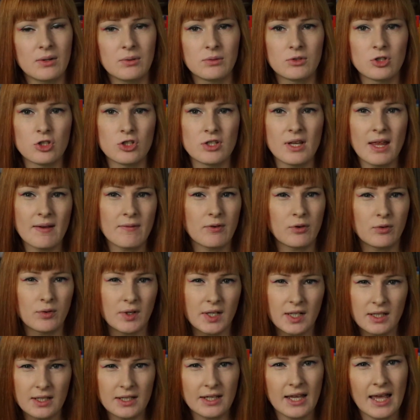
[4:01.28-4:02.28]
just never
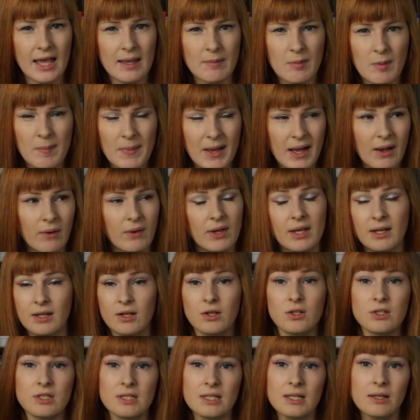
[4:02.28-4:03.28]
really came about. It
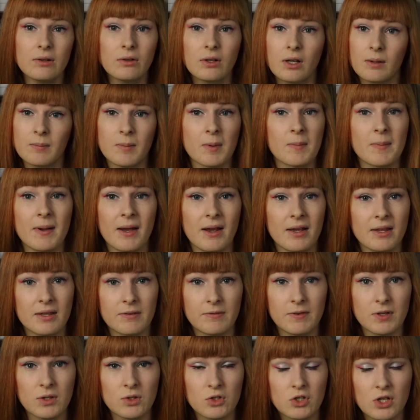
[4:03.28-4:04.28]
could still come about in the
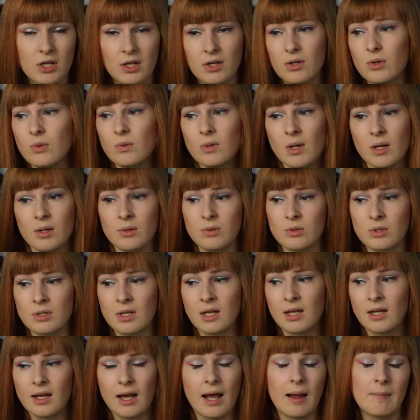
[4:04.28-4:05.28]
future, who knows?
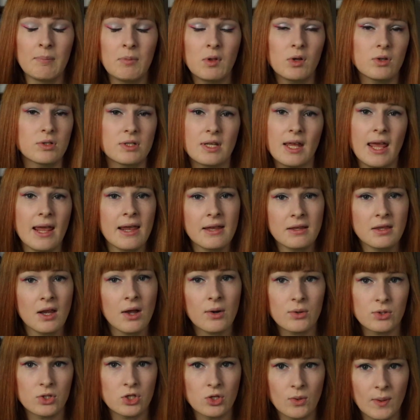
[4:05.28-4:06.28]
I'm not saying
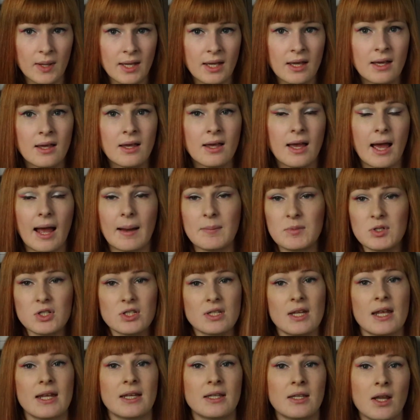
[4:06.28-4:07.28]
no to it. I'm just
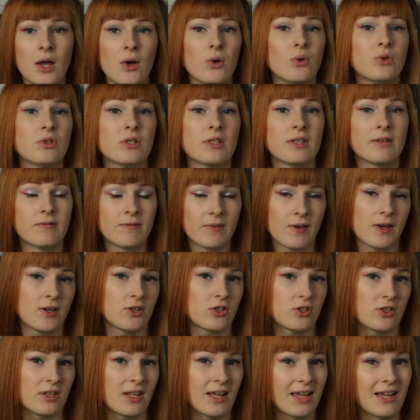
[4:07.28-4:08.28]
saying no to the
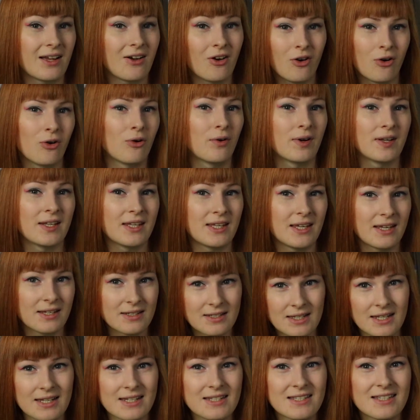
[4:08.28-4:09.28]
version that already
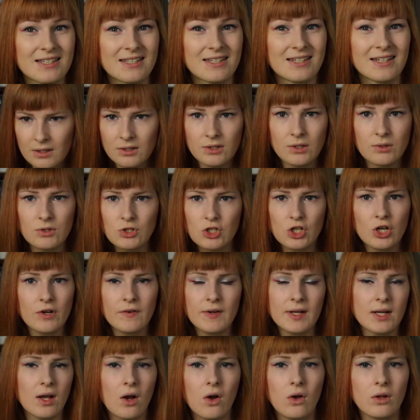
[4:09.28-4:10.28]
exists. So
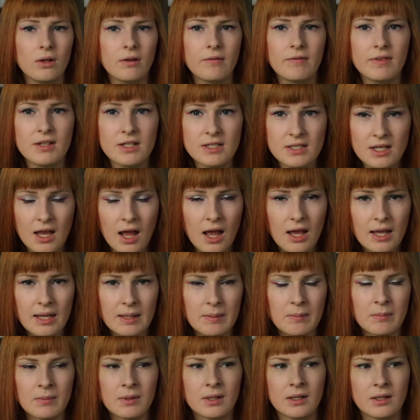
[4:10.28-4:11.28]
during all of this
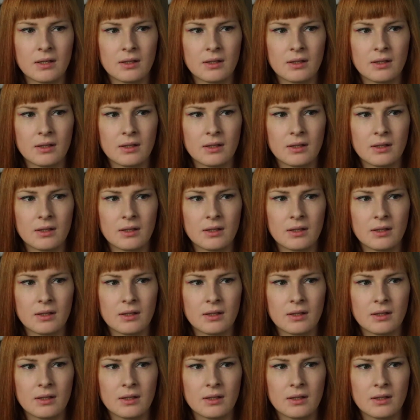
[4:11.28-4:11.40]
time,